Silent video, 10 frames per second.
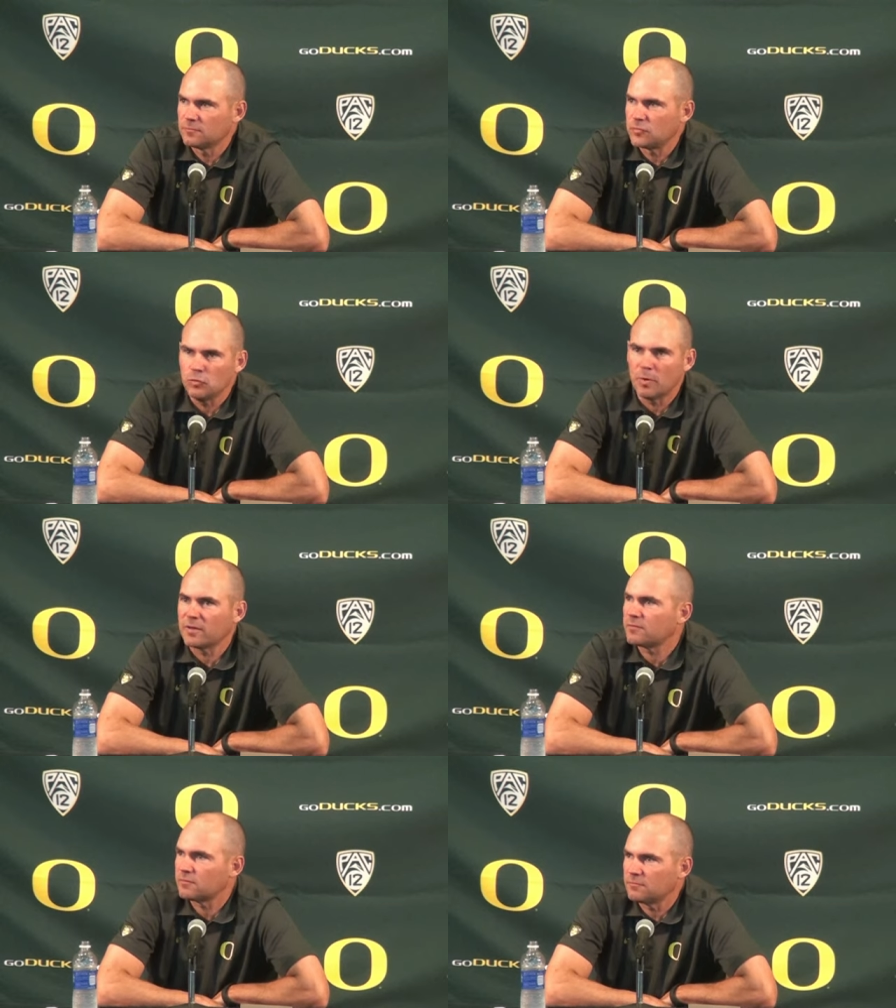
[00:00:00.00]
two
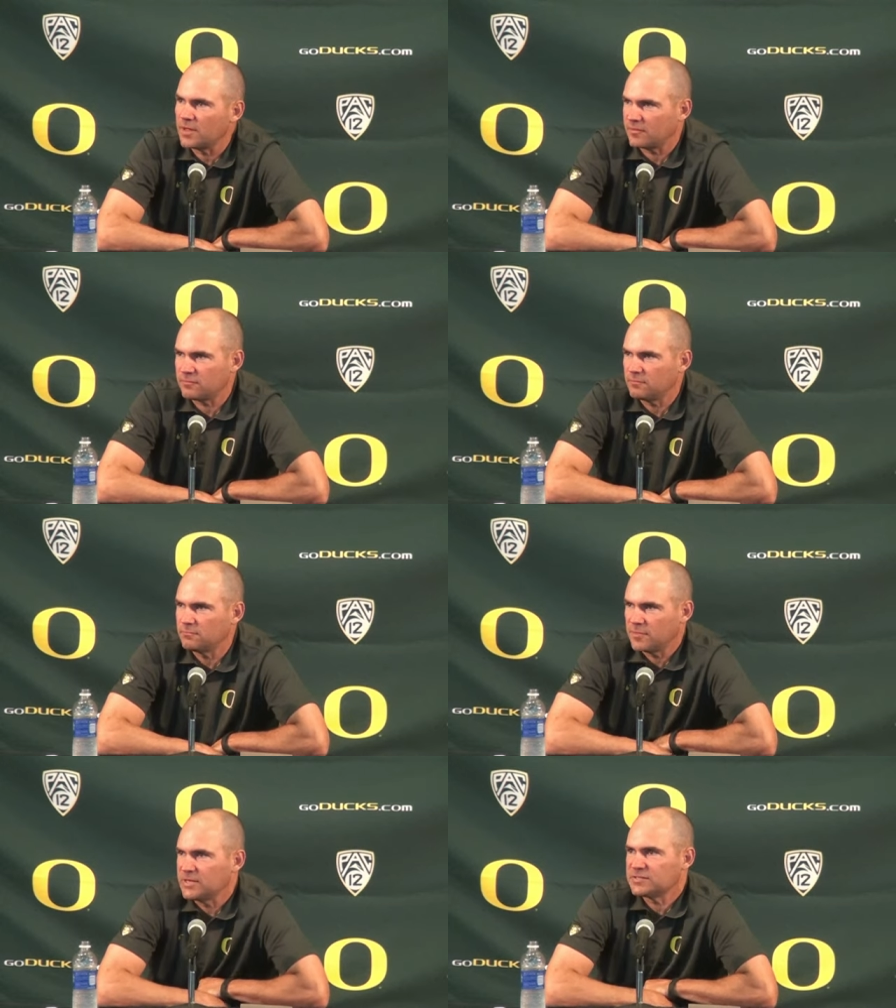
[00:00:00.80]
months, that's
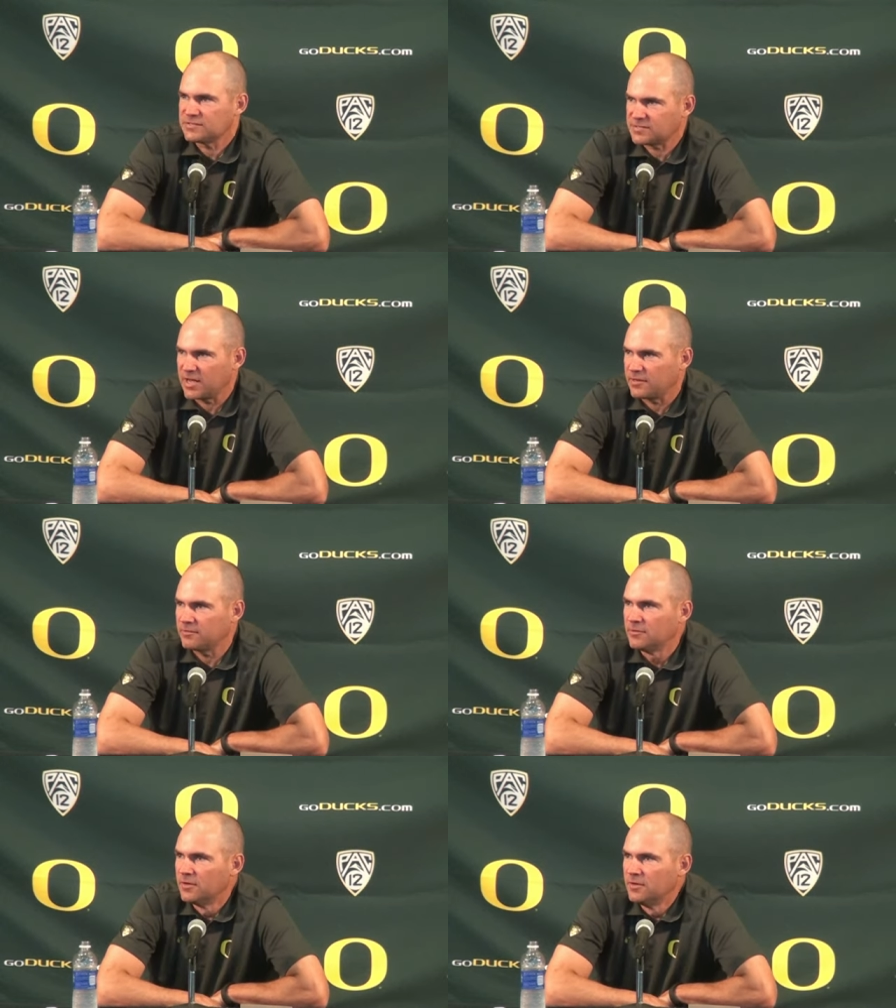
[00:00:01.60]
then it's
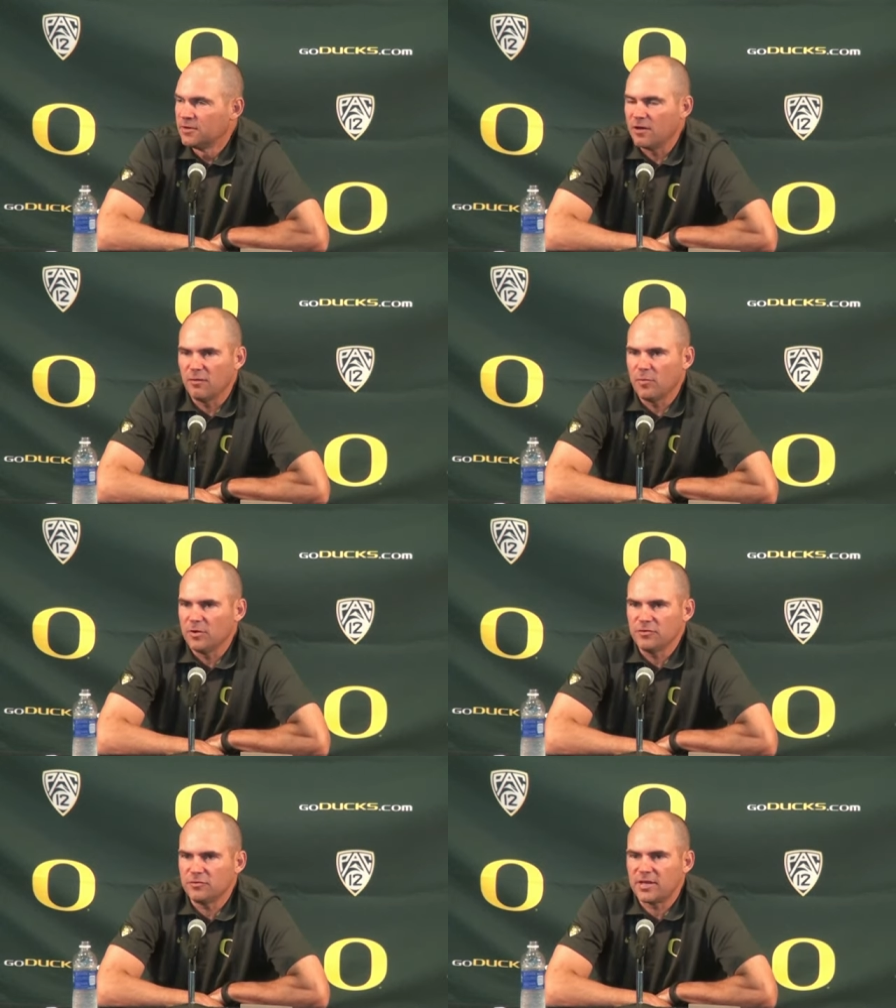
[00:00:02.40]
decided. Uh,
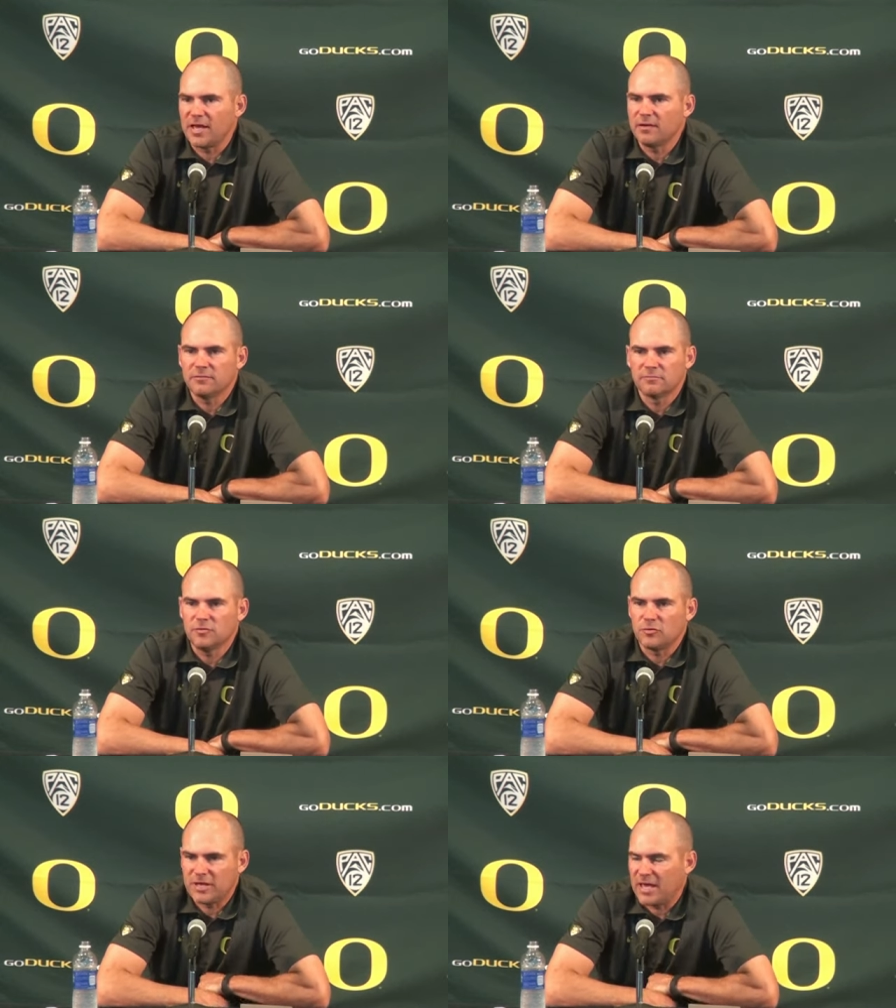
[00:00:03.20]
but you can't
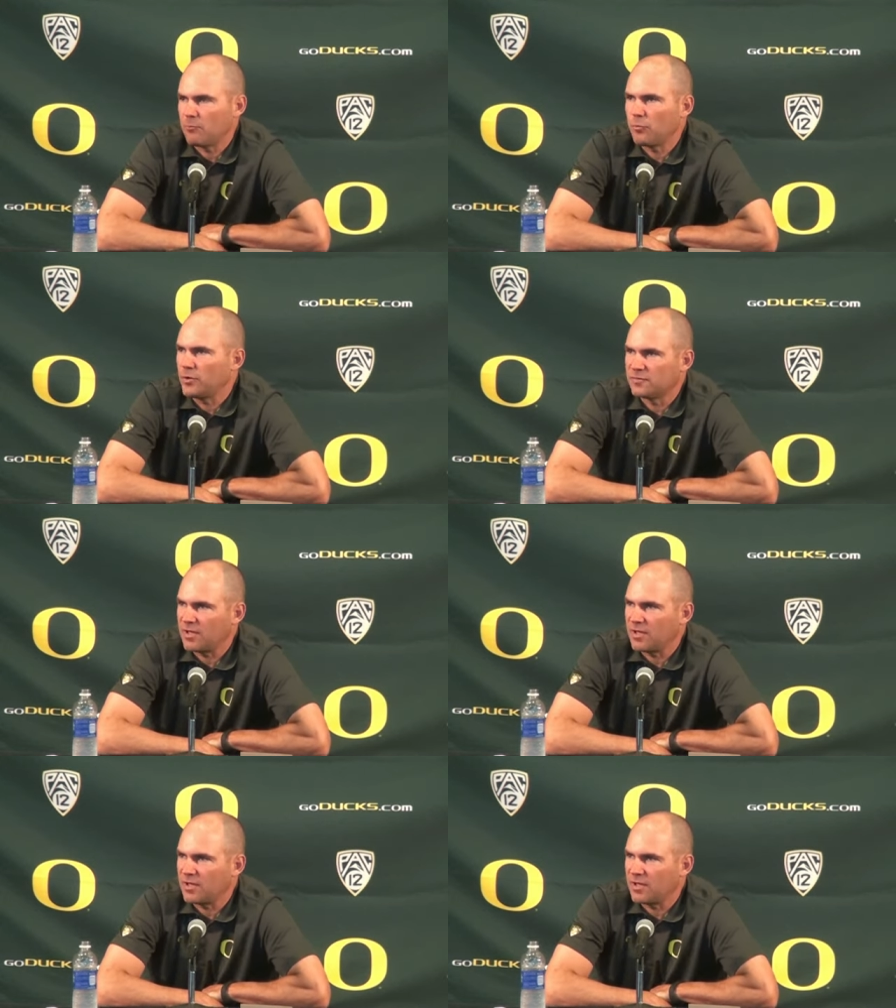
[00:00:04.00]
you can't put a